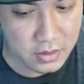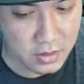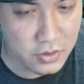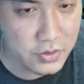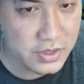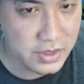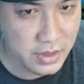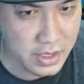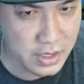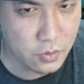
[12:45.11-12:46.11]
Or
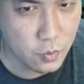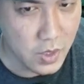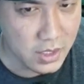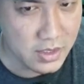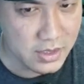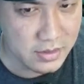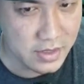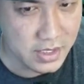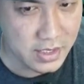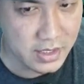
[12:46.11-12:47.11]
straining? What is
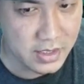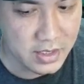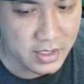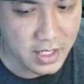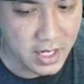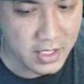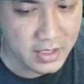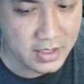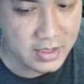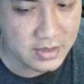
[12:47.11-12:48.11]
straining? I
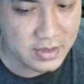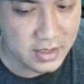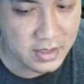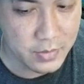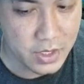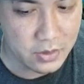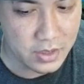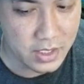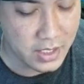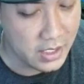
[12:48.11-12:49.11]
didn't say about
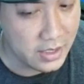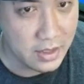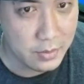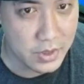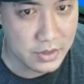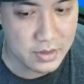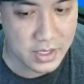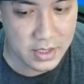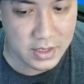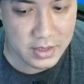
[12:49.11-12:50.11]
anything about
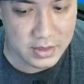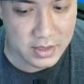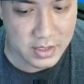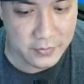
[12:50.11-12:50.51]
straining, isn't it?